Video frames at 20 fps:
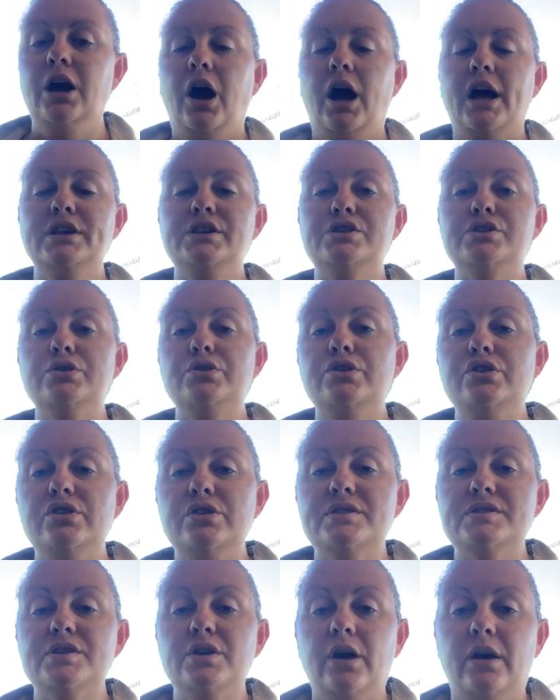I do
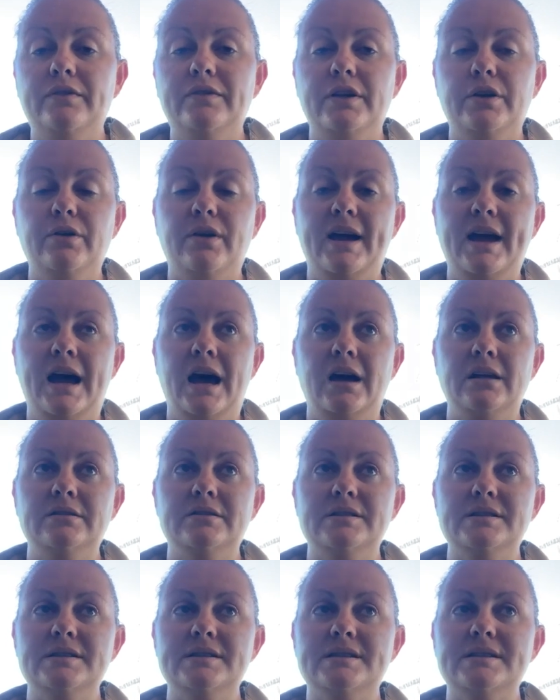use coffee
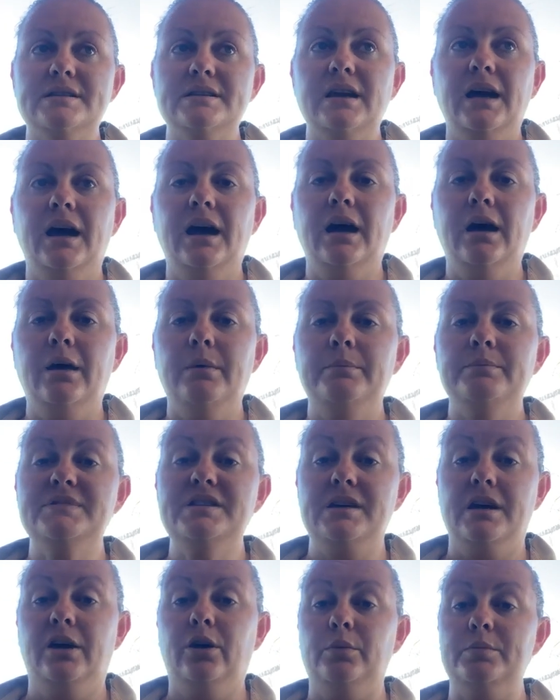grounds
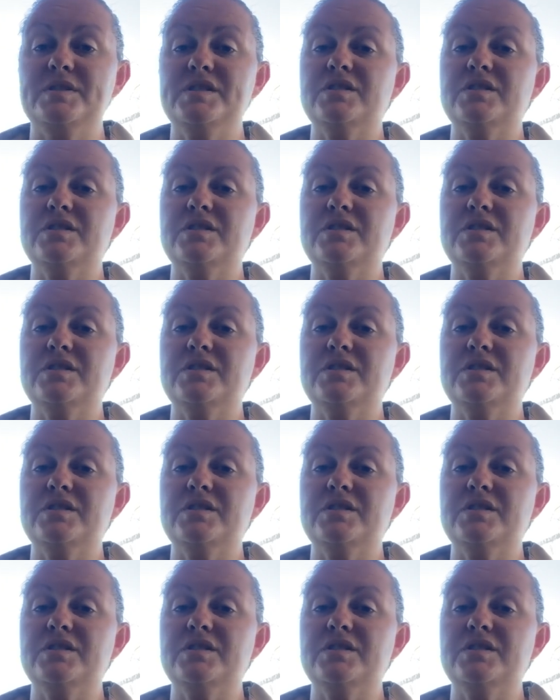to help